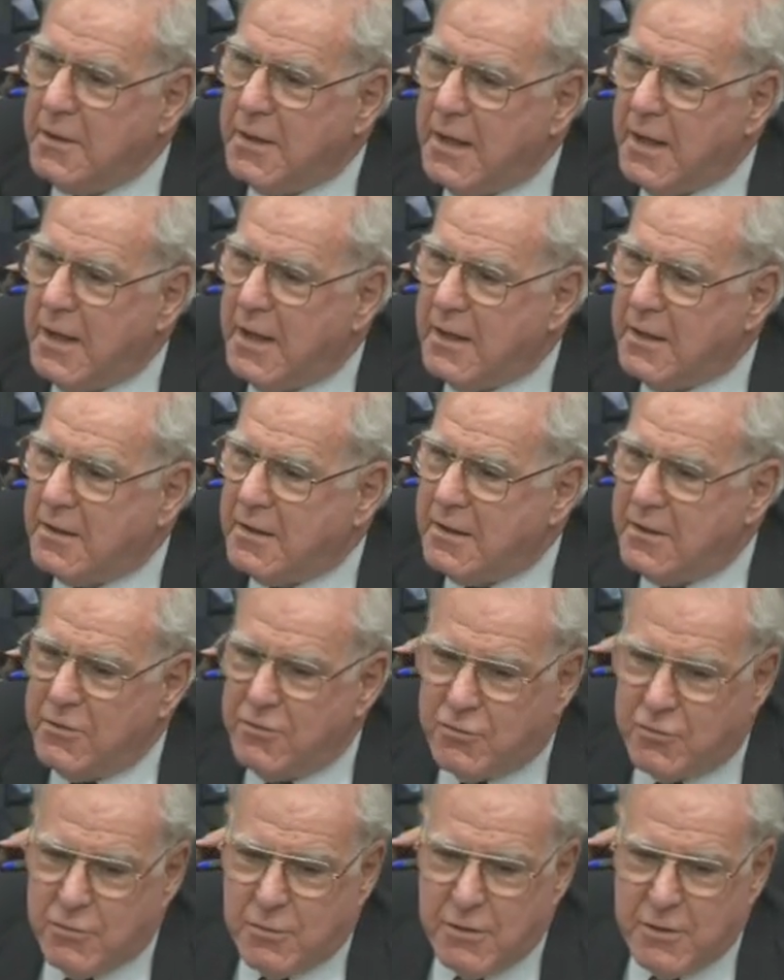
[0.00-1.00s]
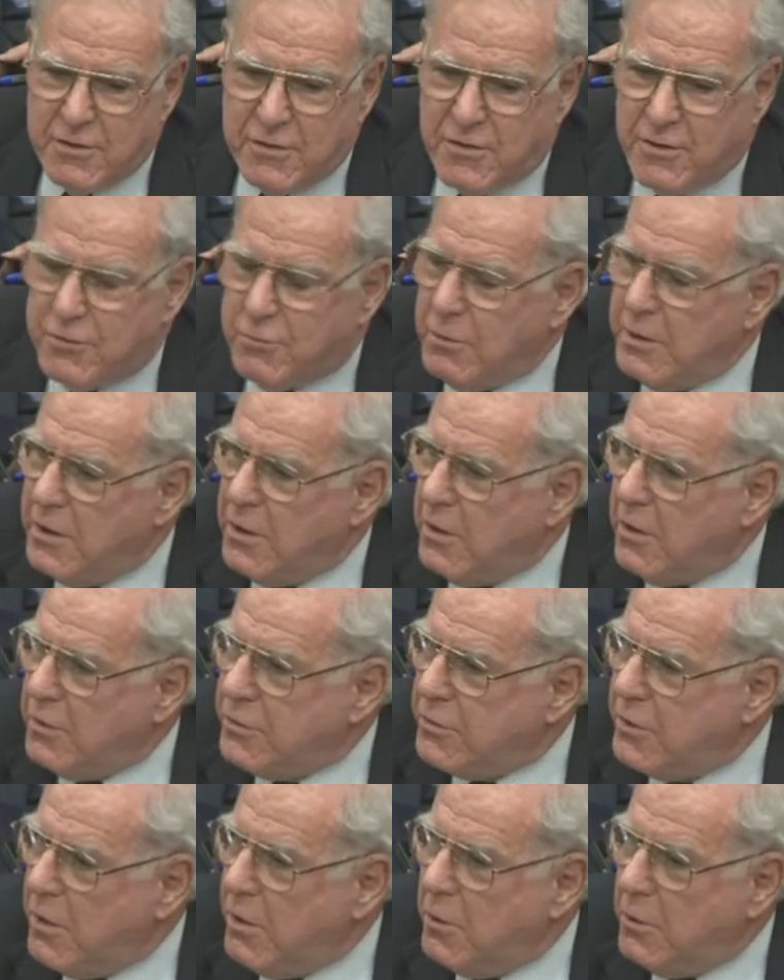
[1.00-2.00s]
And insurance, as we
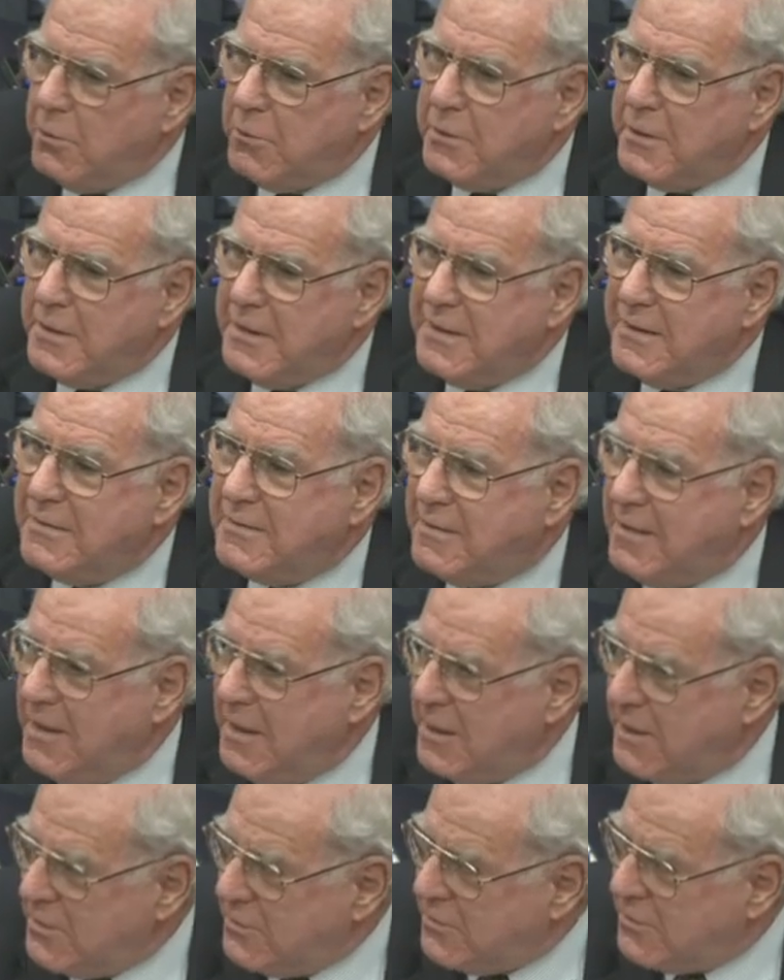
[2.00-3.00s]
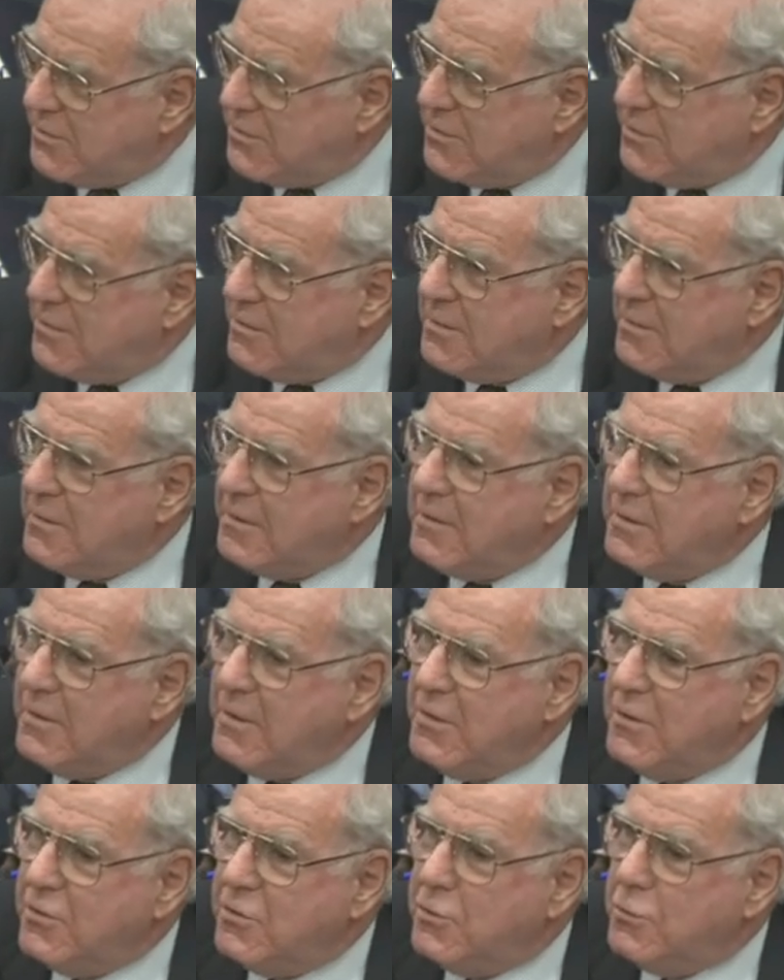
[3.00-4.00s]
all know, intends
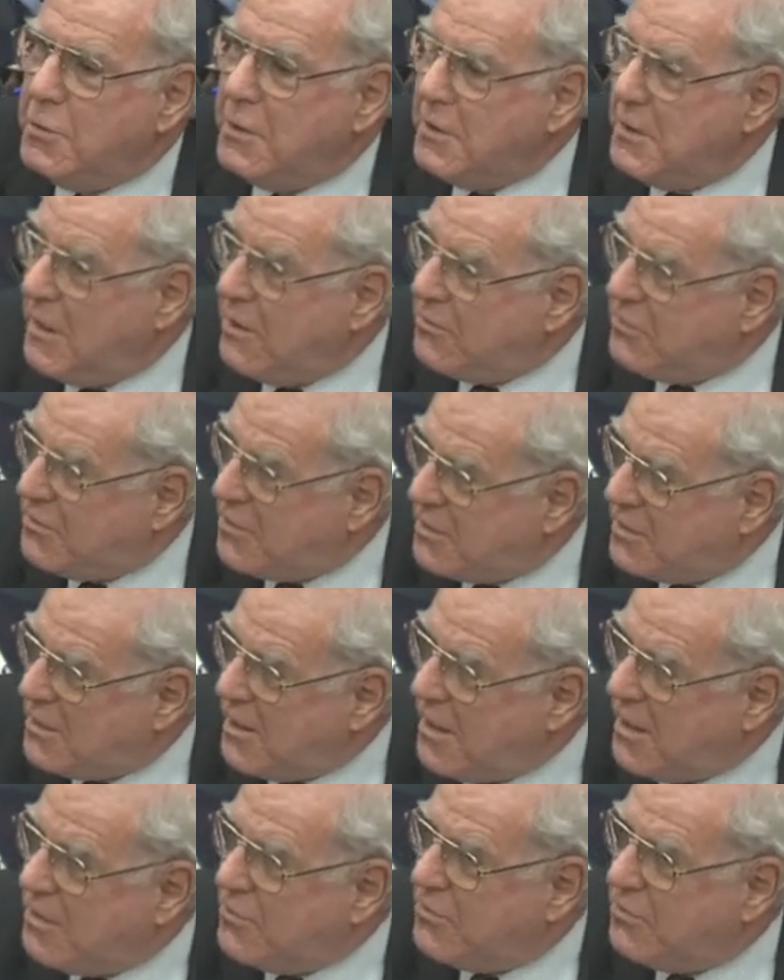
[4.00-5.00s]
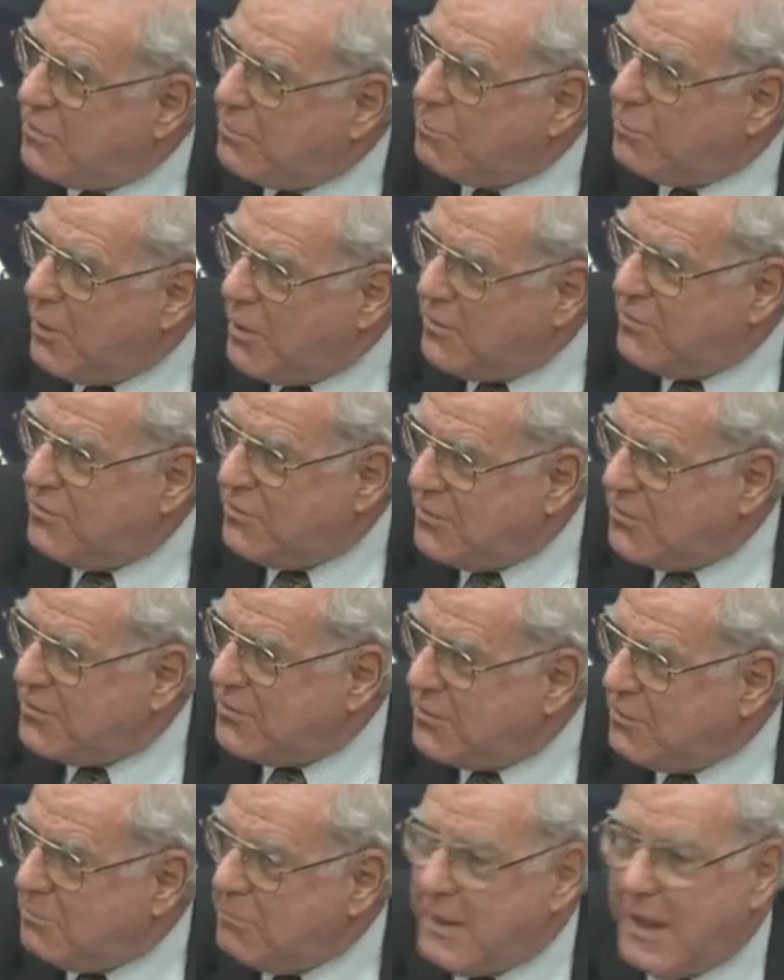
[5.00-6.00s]
to anesthetize the price
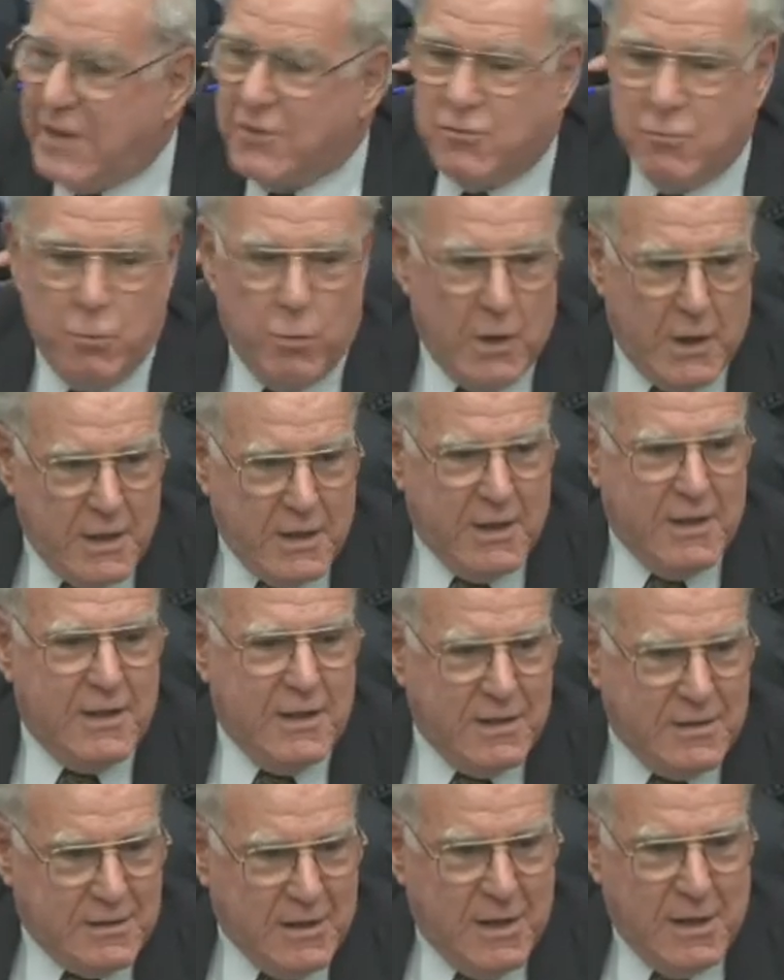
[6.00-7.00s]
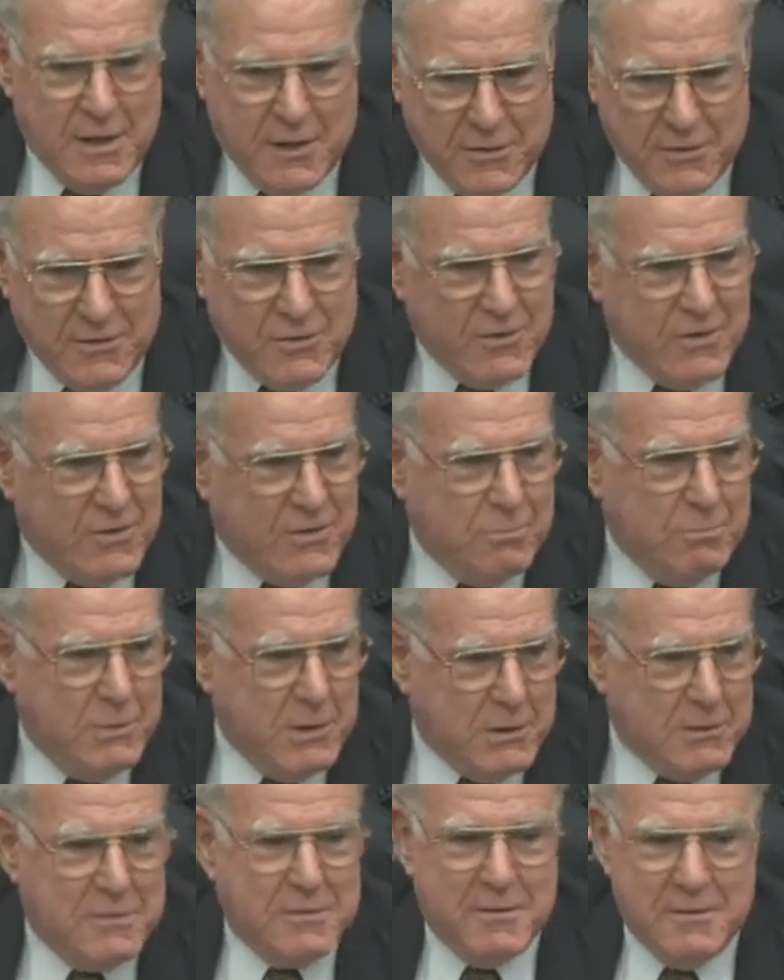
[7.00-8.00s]
system. That's what it does. It's
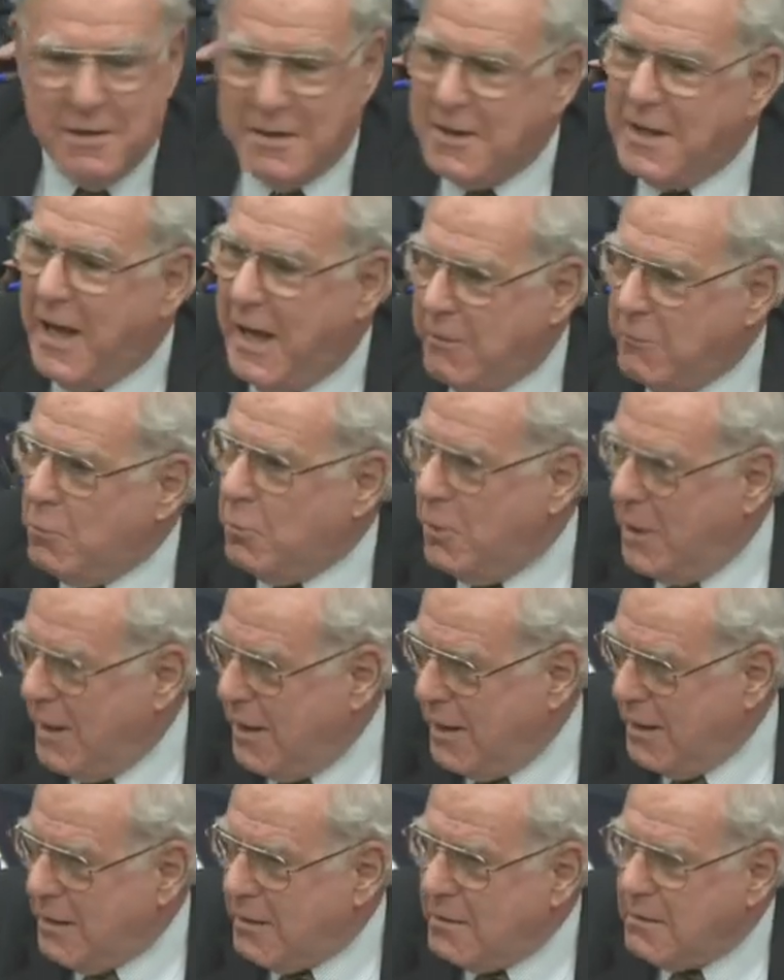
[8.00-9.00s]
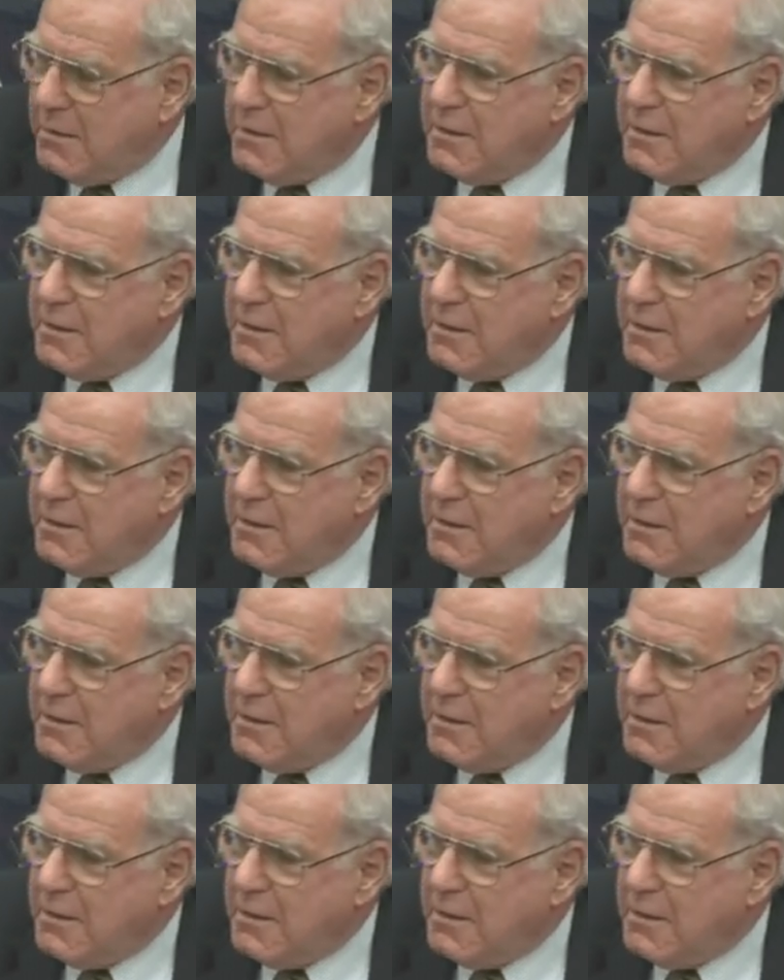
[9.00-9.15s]
built that way.